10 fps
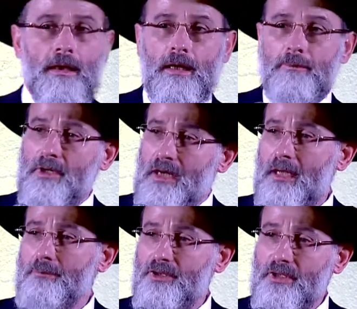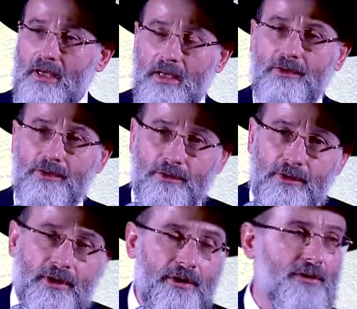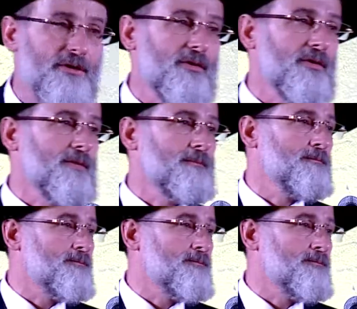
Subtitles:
And perhaps the answer is,